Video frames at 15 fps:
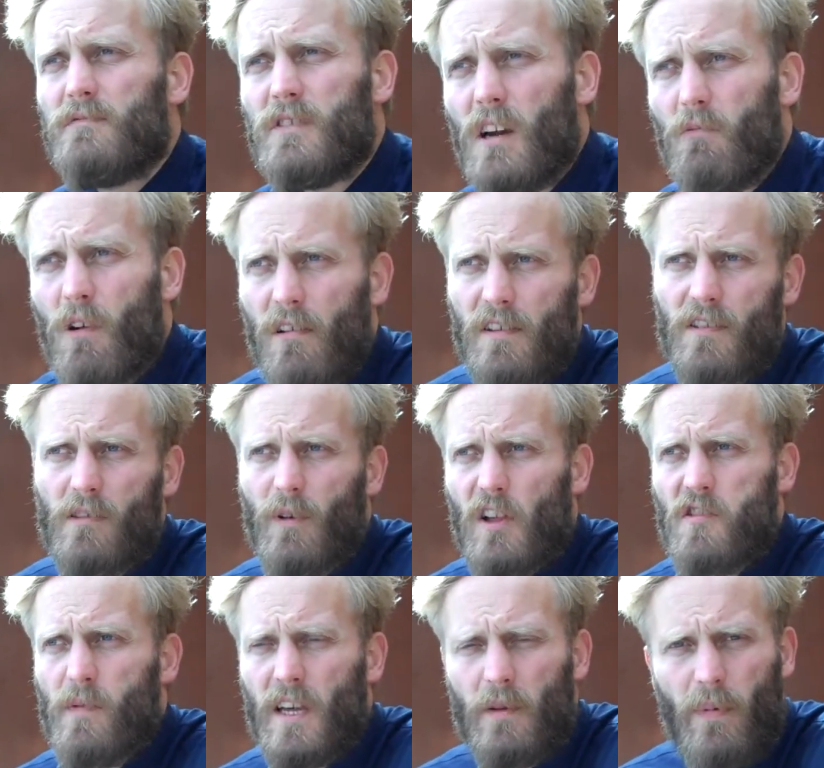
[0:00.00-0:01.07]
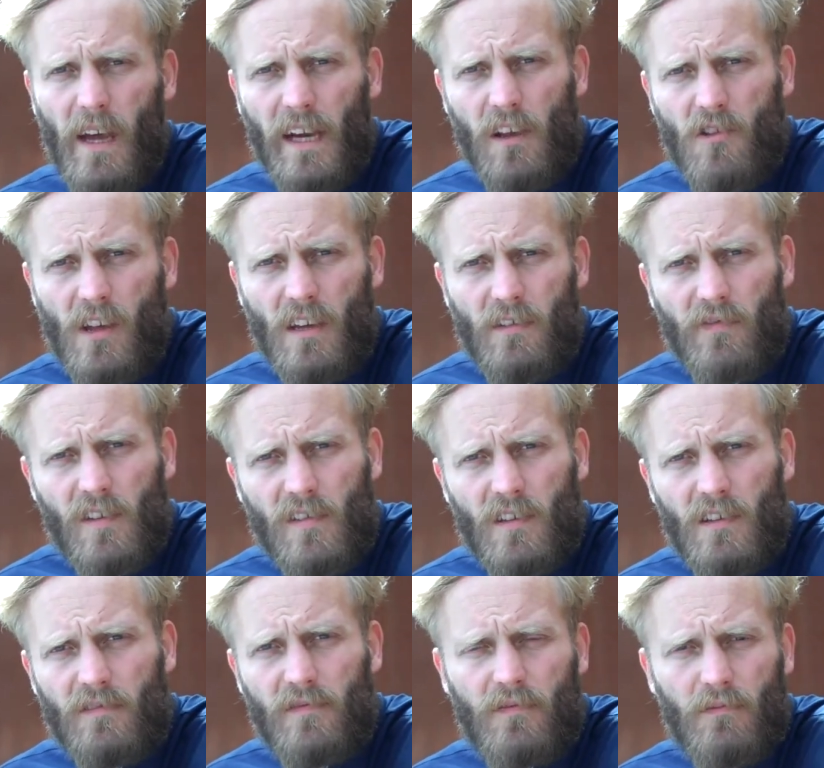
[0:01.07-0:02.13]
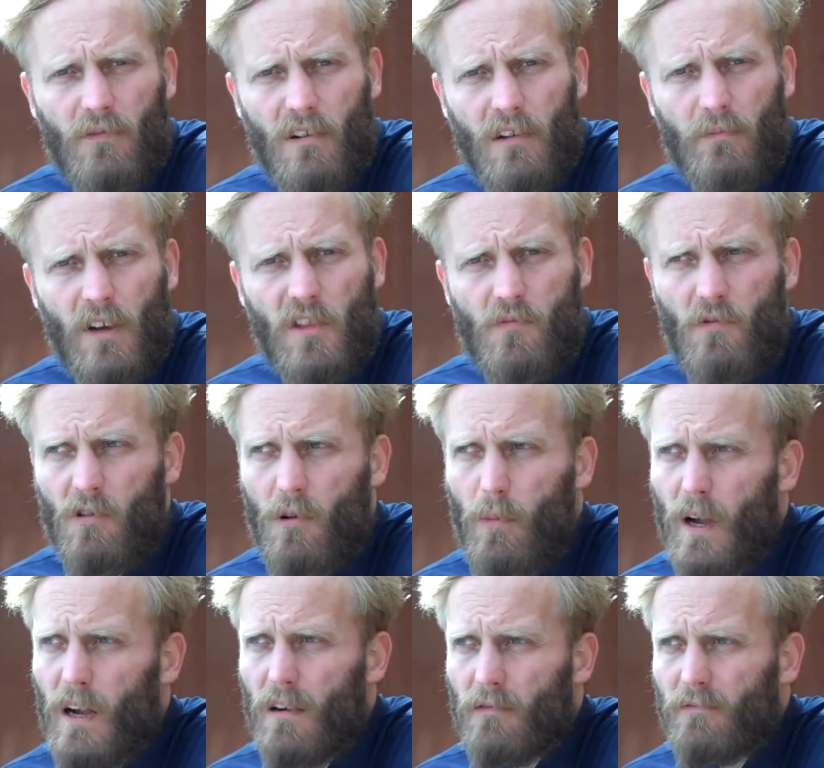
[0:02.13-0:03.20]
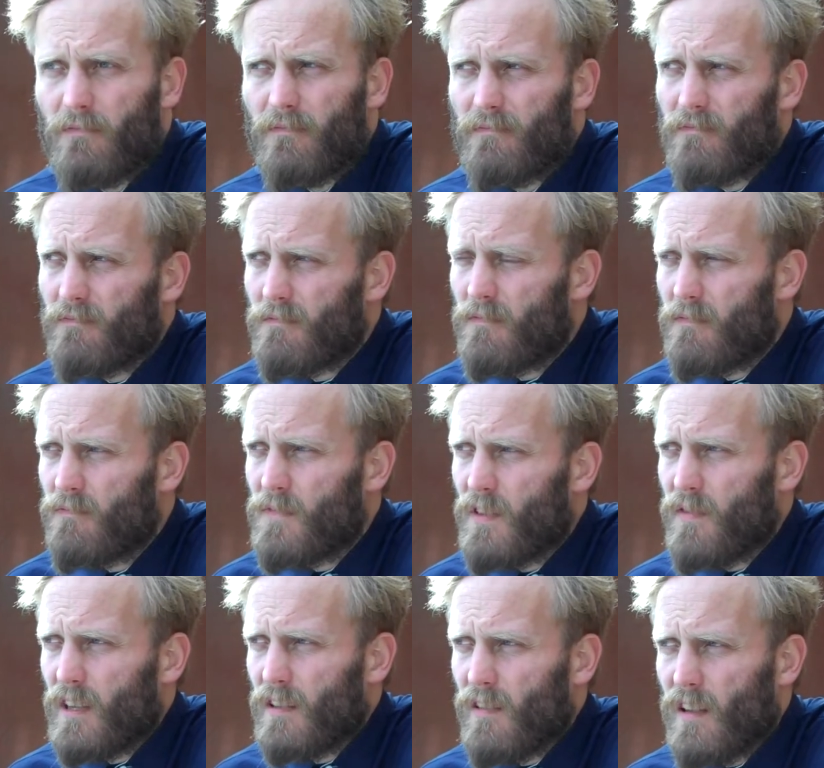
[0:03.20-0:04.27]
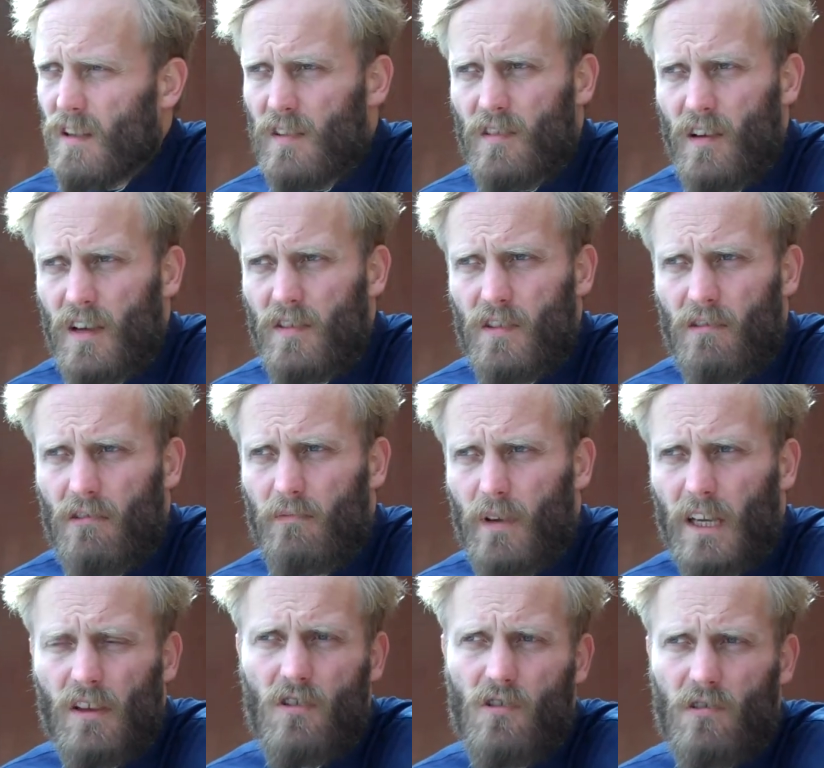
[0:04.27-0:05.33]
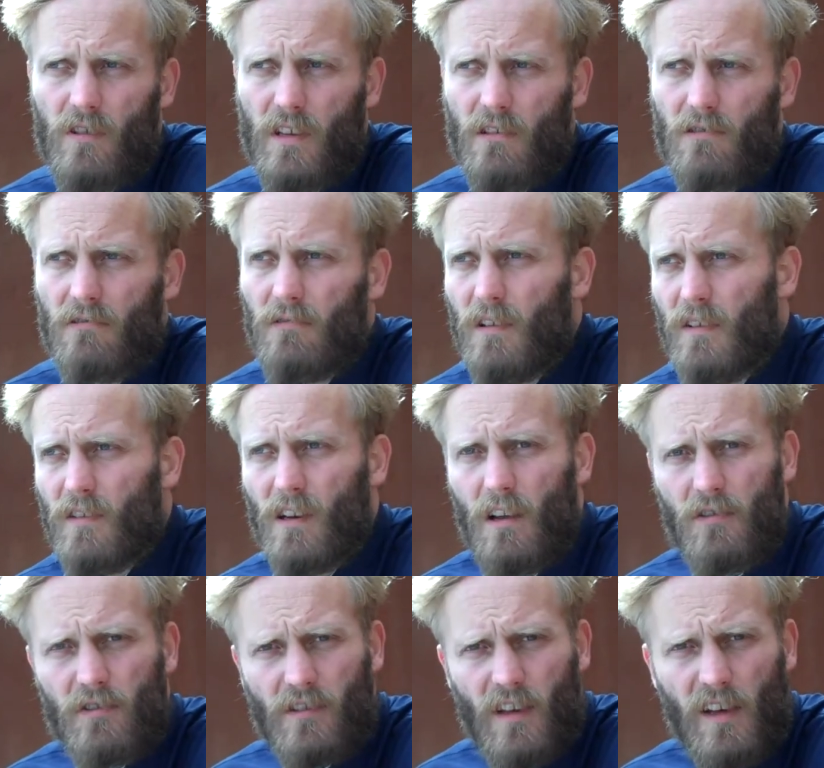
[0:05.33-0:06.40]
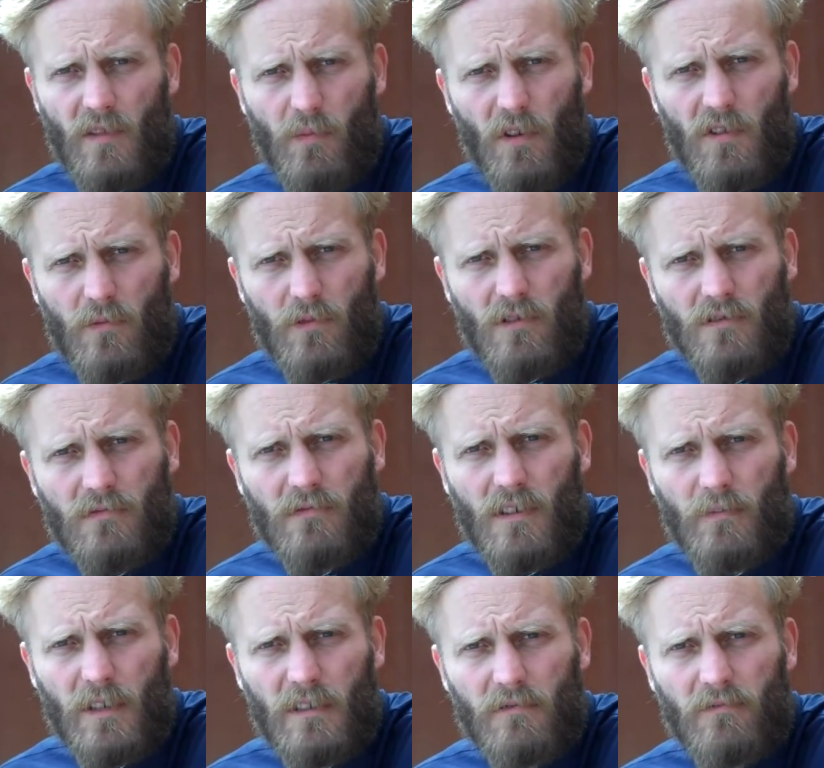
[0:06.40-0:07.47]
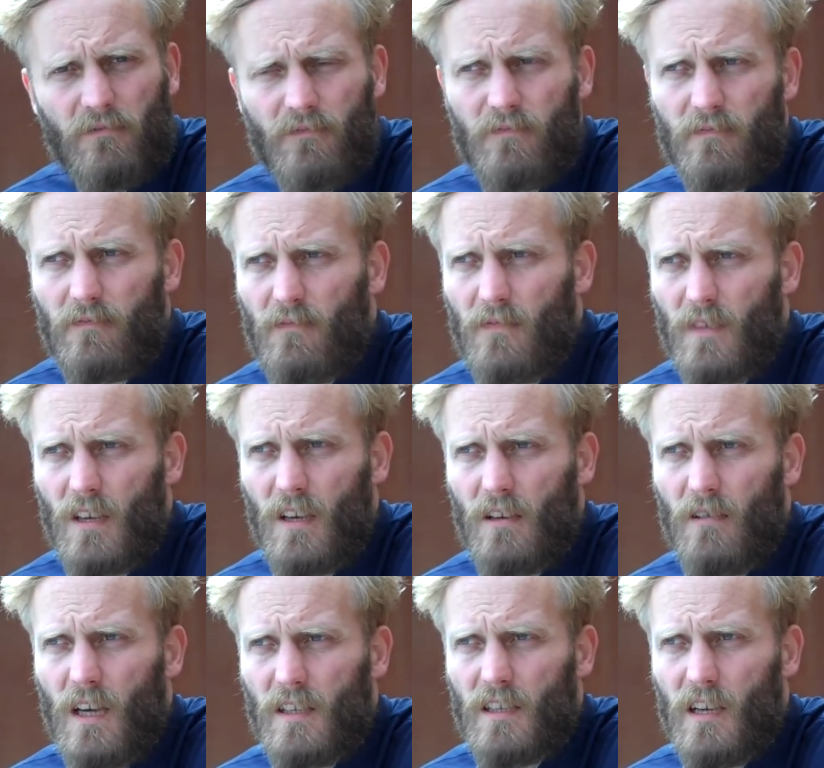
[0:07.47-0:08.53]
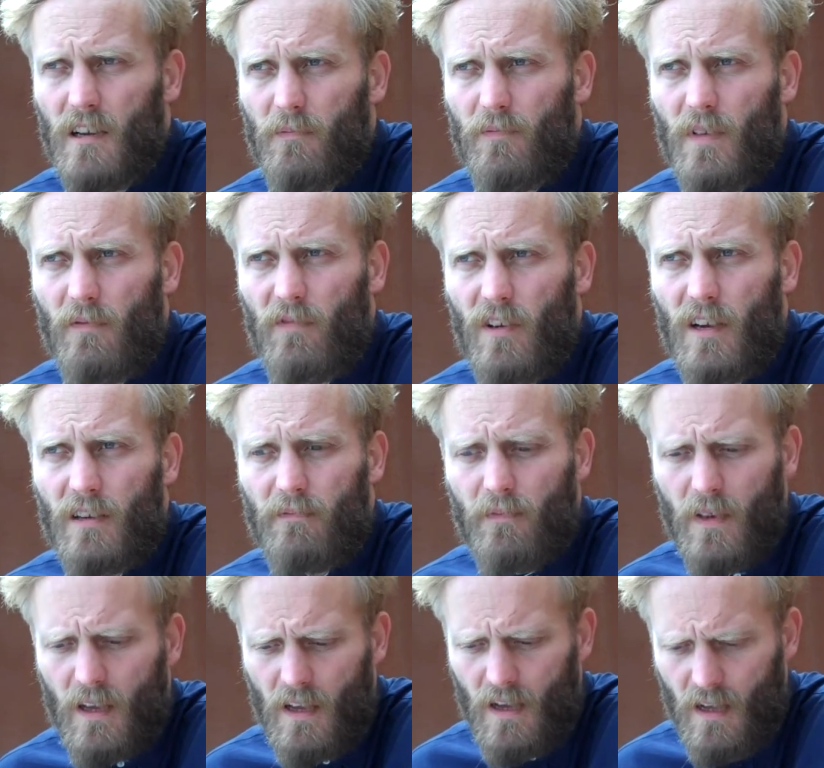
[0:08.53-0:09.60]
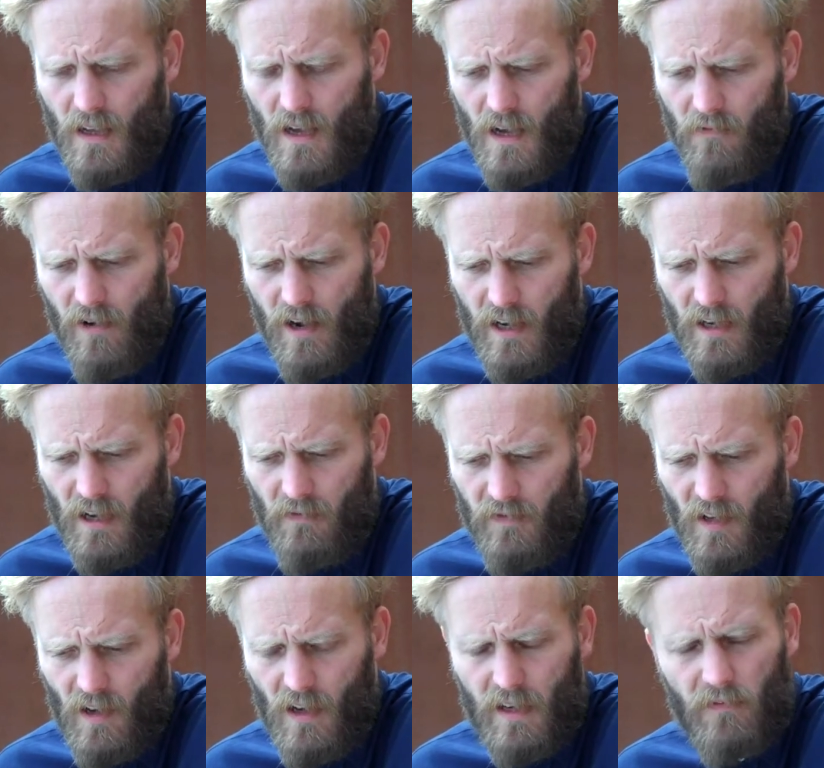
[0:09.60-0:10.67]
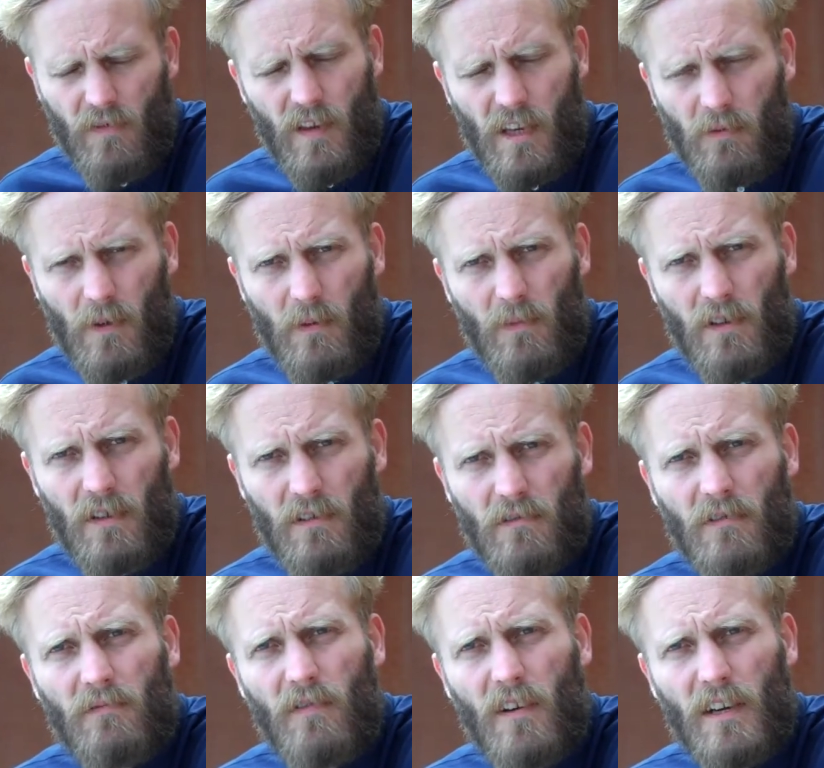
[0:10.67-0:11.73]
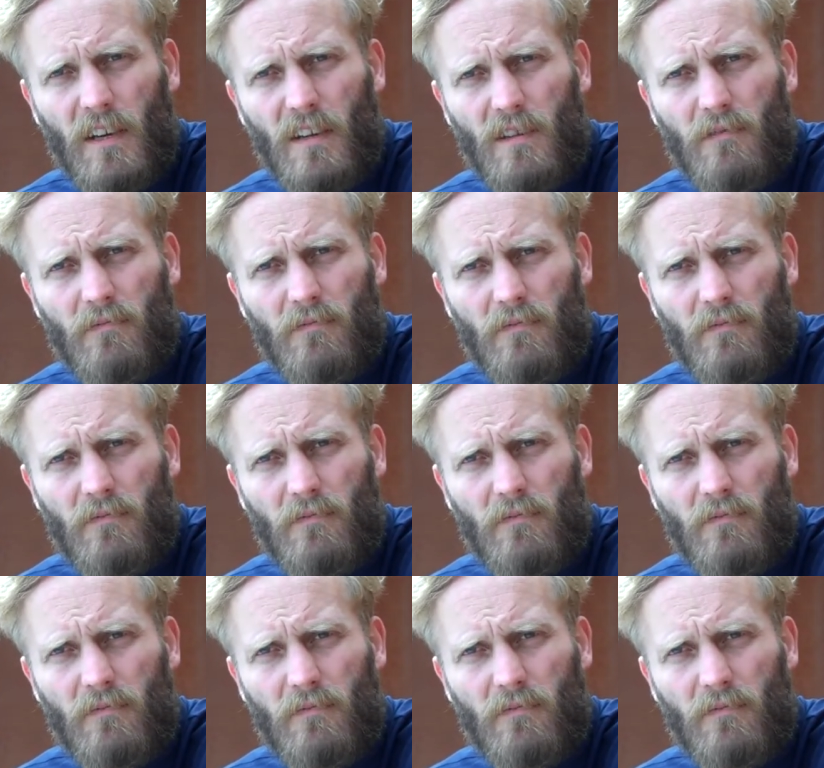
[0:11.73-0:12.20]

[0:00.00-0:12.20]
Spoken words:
don't worry too much about the packaging of yourself. Worry much more about the thing that excites you and making sure that you're as close to that as possible. I mean, I don't know. I'm very kind of tired of seeing people who are very good